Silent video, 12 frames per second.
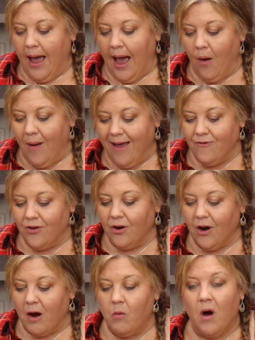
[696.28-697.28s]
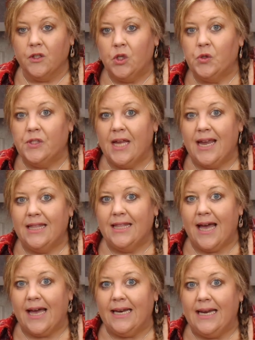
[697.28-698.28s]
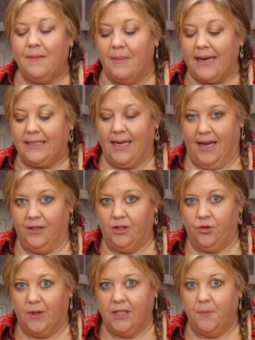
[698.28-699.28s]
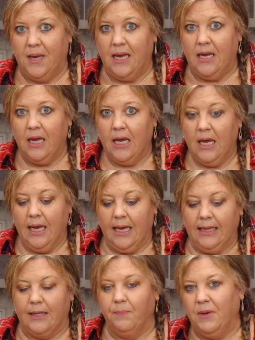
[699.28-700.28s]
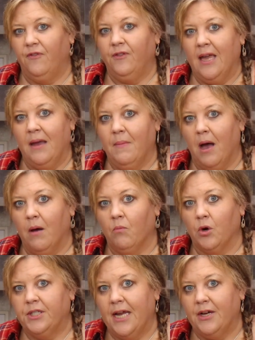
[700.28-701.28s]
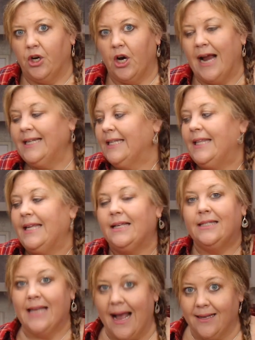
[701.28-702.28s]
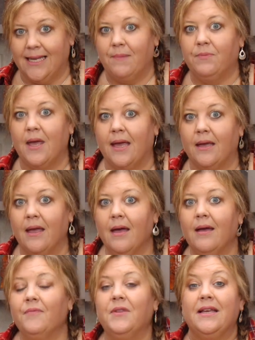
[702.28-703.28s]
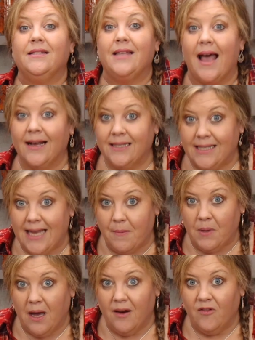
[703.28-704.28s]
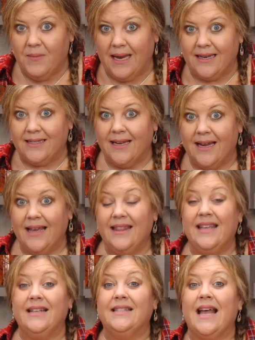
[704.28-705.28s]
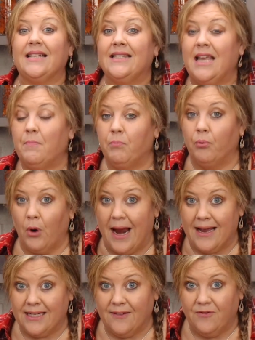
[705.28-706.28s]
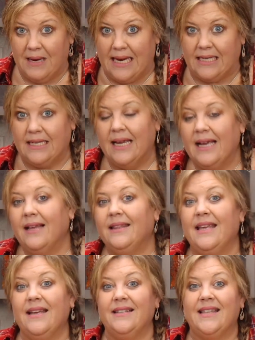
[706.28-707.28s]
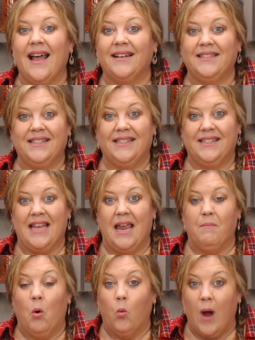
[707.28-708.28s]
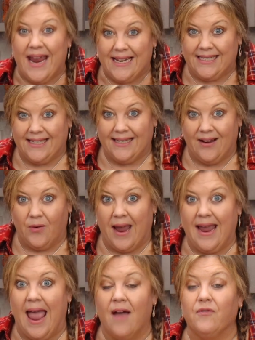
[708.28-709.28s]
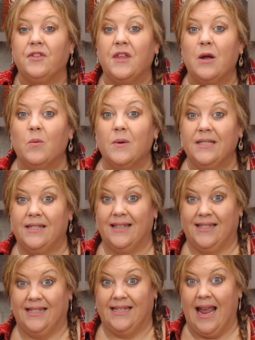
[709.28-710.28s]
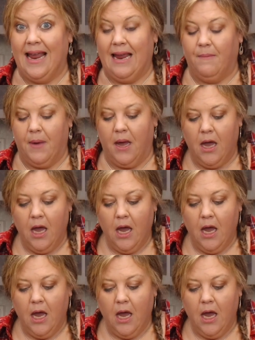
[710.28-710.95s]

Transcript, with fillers: However, I will also say that in my test recipe, the beef came out more tender. I did the exact same thing, the exact same cut of meat, the exact same brand of meat, the exact same weight, okay? Everything was the same,